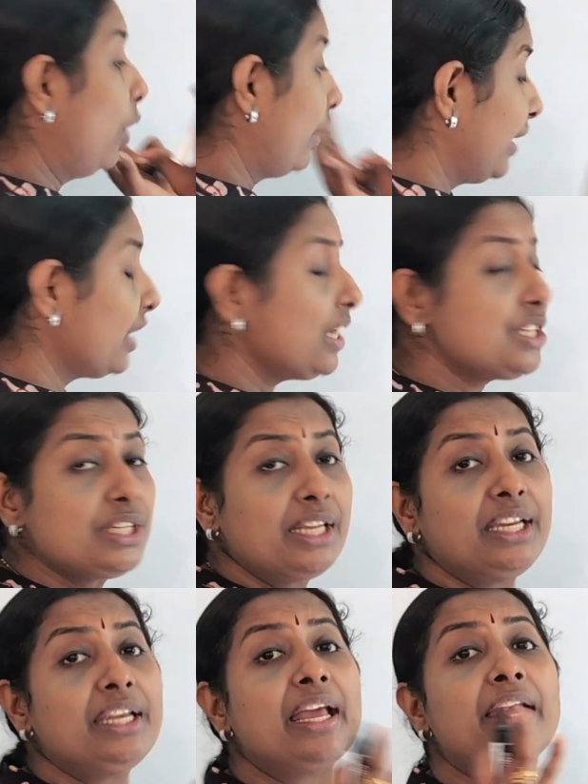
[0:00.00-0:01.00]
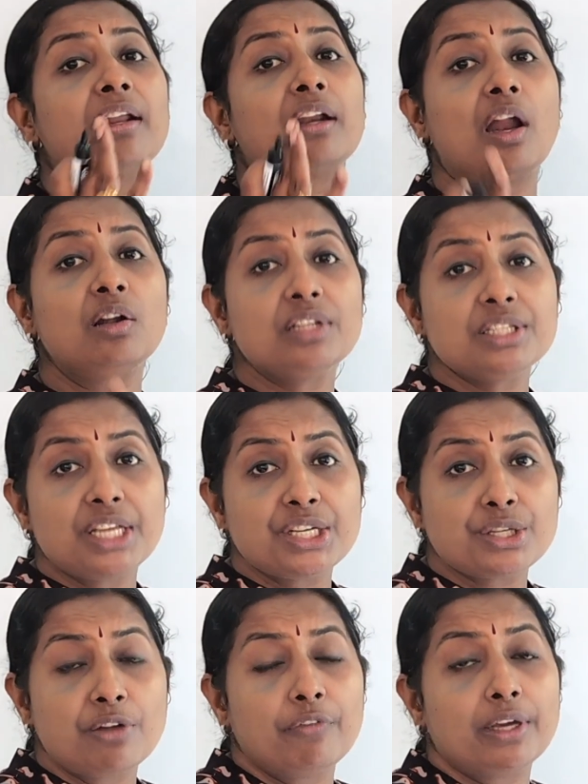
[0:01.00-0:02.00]
or a region in and around the
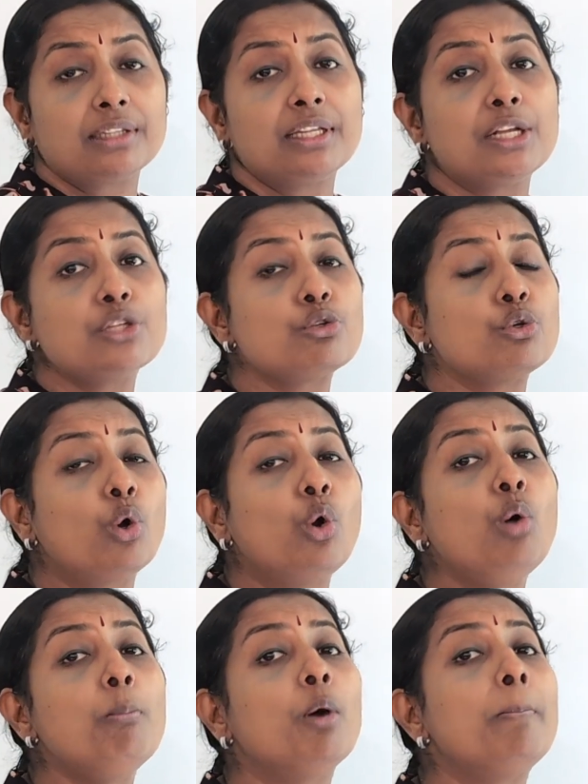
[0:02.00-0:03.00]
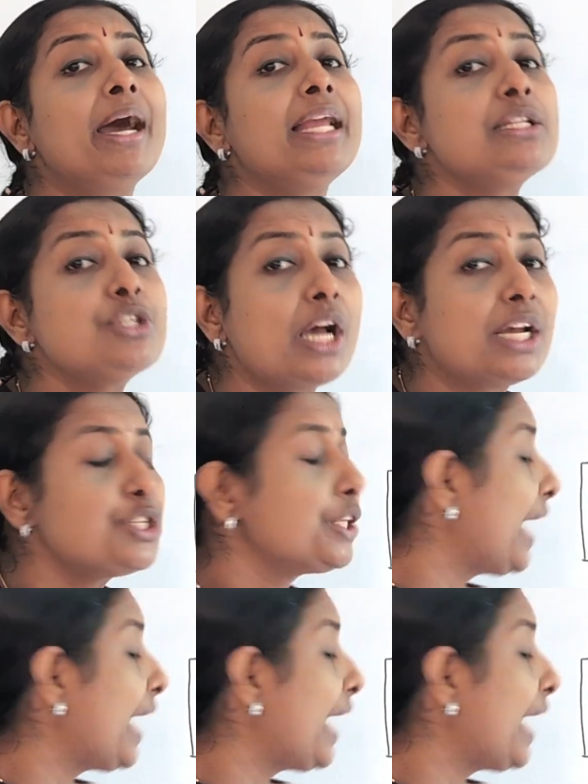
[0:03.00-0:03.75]
junction where there is no mobile charge